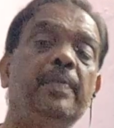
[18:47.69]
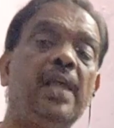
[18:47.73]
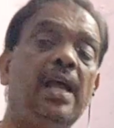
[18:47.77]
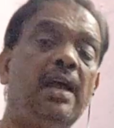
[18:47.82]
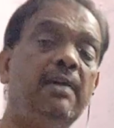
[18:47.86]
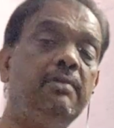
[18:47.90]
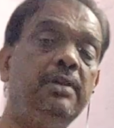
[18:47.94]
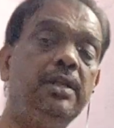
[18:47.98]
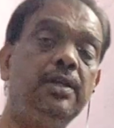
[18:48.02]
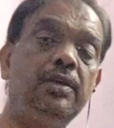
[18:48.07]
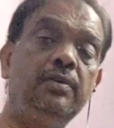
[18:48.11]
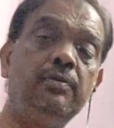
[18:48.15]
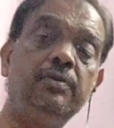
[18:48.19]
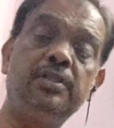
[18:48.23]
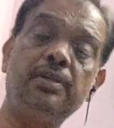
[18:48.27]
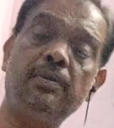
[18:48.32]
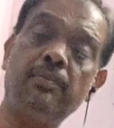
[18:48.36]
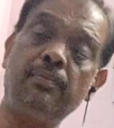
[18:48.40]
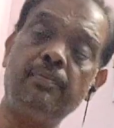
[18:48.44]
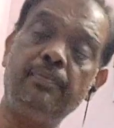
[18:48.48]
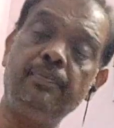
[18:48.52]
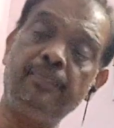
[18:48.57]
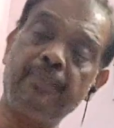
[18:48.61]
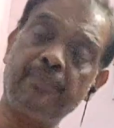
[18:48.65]
I will give
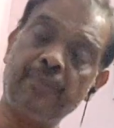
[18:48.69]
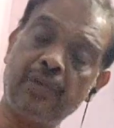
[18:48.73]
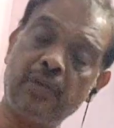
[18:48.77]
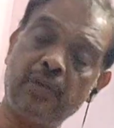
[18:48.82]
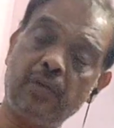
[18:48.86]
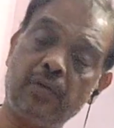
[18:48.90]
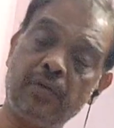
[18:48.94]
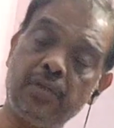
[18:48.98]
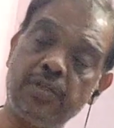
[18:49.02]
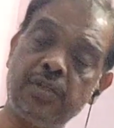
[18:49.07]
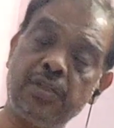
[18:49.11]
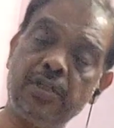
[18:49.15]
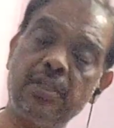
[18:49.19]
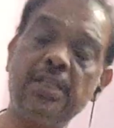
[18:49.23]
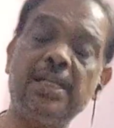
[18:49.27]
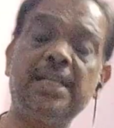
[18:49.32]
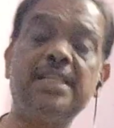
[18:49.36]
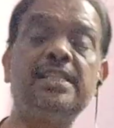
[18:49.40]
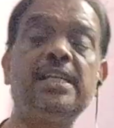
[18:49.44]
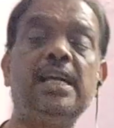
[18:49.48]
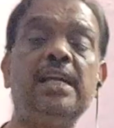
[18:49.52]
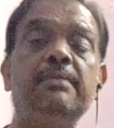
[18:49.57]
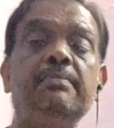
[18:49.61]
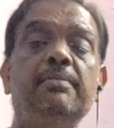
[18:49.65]
some question
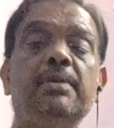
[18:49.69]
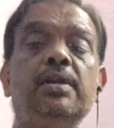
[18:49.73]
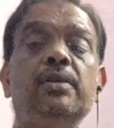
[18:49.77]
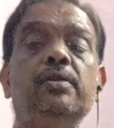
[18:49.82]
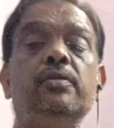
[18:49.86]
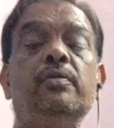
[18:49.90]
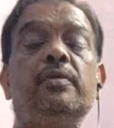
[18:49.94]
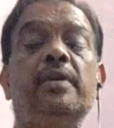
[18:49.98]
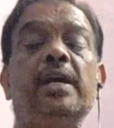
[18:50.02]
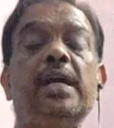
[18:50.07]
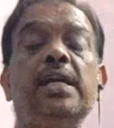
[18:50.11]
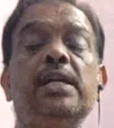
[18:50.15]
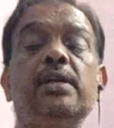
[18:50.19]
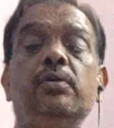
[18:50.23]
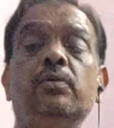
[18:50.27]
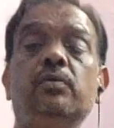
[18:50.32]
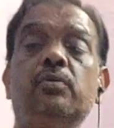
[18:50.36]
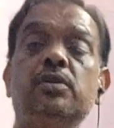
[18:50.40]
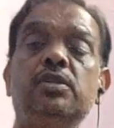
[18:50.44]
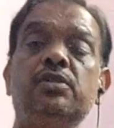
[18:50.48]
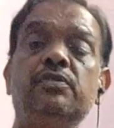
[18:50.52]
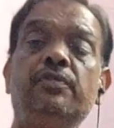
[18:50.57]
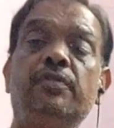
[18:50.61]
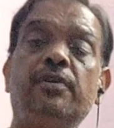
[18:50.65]
assignment, you write
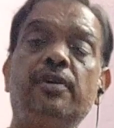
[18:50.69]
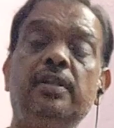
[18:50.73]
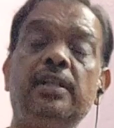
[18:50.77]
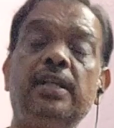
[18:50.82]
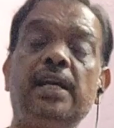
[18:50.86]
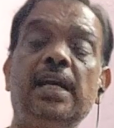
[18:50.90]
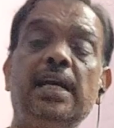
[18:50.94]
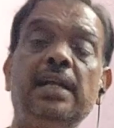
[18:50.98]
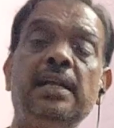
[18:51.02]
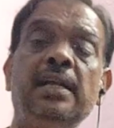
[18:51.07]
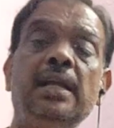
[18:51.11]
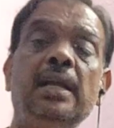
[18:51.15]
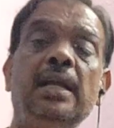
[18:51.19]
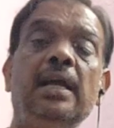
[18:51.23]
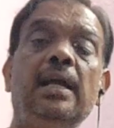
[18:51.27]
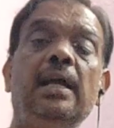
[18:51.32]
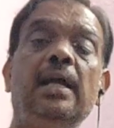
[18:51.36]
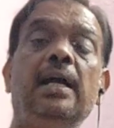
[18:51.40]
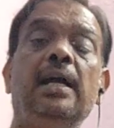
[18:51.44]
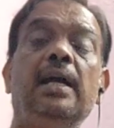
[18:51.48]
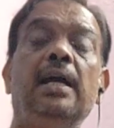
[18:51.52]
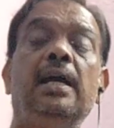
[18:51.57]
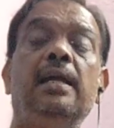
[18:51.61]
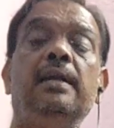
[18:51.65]
notes for that,
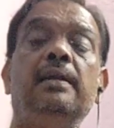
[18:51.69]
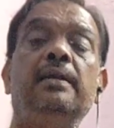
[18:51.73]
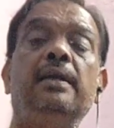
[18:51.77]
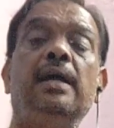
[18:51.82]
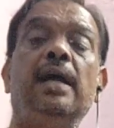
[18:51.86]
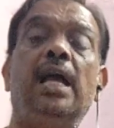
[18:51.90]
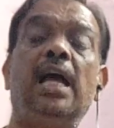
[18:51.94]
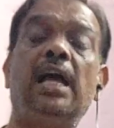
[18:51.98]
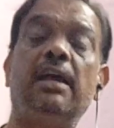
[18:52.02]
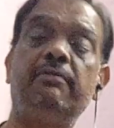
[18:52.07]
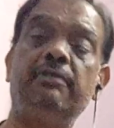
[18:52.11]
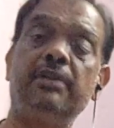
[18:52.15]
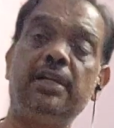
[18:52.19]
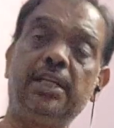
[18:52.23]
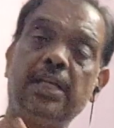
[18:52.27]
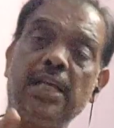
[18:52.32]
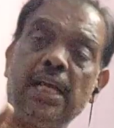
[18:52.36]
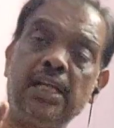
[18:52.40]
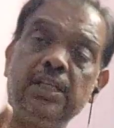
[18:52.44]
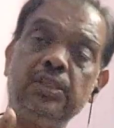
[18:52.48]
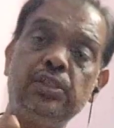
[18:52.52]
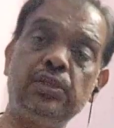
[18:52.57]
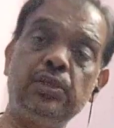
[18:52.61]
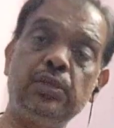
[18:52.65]
and I will
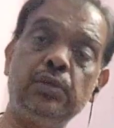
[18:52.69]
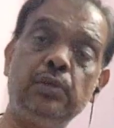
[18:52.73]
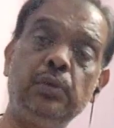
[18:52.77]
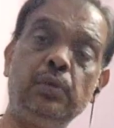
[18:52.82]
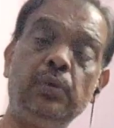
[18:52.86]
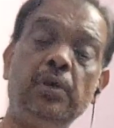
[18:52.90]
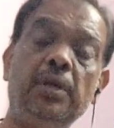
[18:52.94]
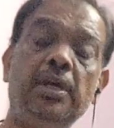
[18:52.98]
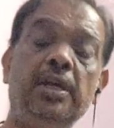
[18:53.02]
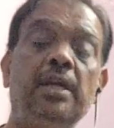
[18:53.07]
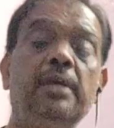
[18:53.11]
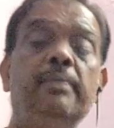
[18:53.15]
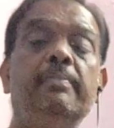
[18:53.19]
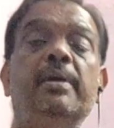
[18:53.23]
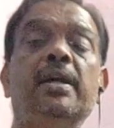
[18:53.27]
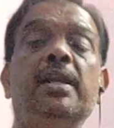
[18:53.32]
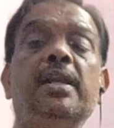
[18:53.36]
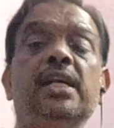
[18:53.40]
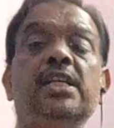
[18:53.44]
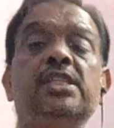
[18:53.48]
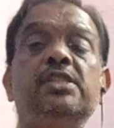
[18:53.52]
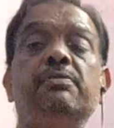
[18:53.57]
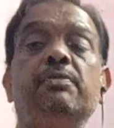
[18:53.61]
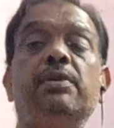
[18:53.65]
catch you in my
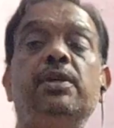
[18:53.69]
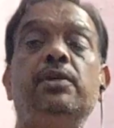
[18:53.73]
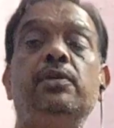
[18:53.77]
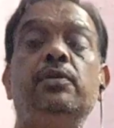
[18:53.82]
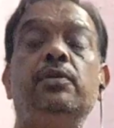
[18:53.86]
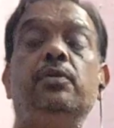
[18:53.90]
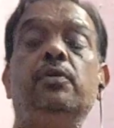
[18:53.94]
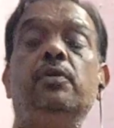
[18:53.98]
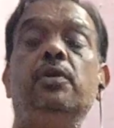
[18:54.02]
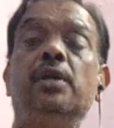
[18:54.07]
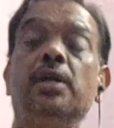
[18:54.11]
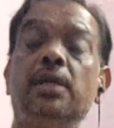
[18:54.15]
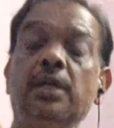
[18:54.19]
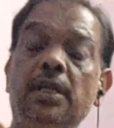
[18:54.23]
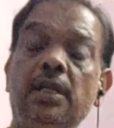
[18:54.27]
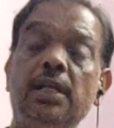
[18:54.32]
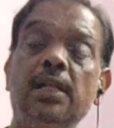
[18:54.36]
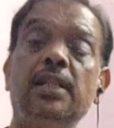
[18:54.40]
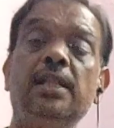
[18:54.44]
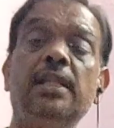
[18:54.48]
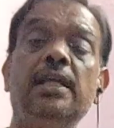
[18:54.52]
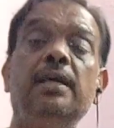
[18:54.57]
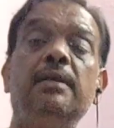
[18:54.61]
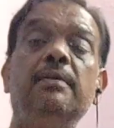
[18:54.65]
next video.
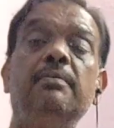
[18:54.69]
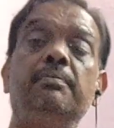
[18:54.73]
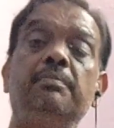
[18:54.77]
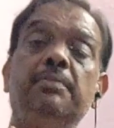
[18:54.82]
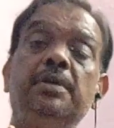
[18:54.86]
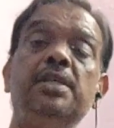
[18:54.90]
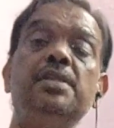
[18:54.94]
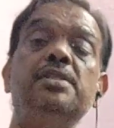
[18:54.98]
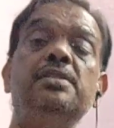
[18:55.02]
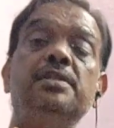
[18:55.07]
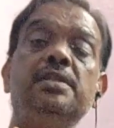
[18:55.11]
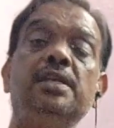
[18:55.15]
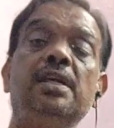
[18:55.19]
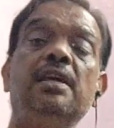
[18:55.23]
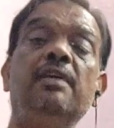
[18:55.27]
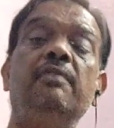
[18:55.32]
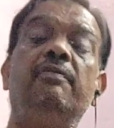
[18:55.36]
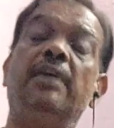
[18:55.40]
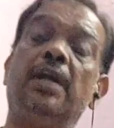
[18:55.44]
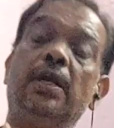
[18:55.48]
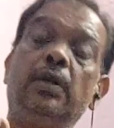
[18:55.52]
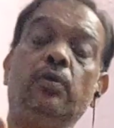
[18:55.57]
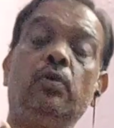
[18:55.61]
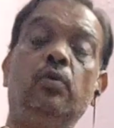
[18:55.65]
Till then, be
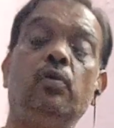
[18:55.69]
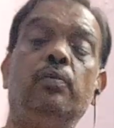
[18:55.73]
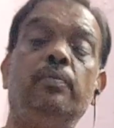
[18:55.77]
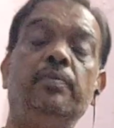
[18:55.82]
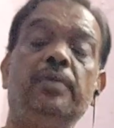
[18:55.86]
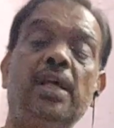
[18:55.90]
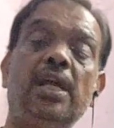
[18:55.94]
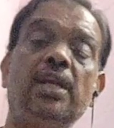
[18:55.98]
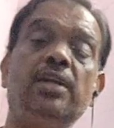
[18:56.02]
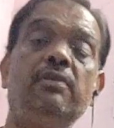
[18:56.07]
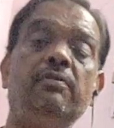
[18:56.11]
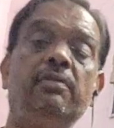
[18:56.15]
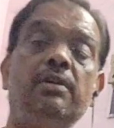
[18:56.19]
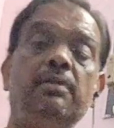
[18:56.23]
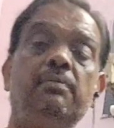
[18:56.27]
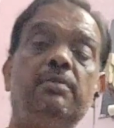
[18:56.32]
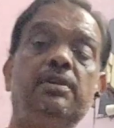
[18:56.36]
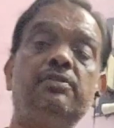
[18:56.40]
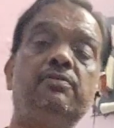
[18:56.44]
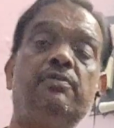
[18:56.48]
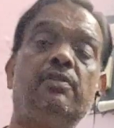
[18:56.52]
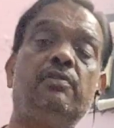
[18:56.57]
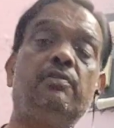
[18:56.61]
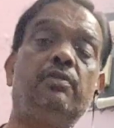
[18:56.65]
safe at home. Thank you very
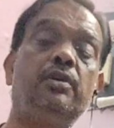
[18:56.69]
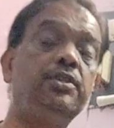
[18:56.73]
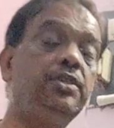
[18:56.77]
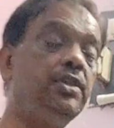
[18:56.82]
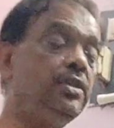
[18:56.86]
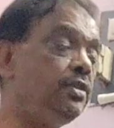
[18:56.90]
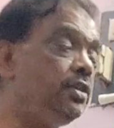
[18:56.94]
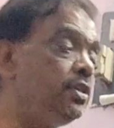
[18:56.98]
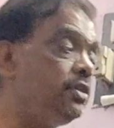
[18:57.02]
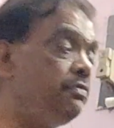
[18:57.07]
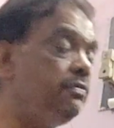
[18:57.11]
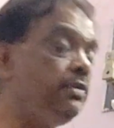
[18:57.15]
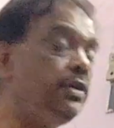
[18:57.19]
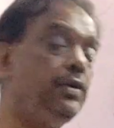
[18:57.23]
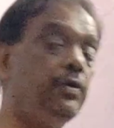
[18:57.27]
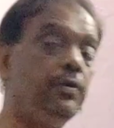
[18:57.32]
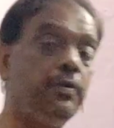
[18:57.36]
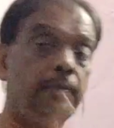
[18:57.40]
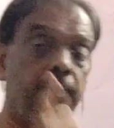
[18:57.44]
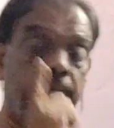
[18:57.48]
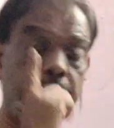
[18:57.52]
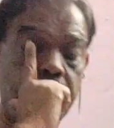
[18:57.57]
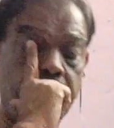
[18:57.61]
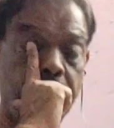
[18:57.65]
much for watching this
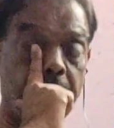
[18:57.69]
video.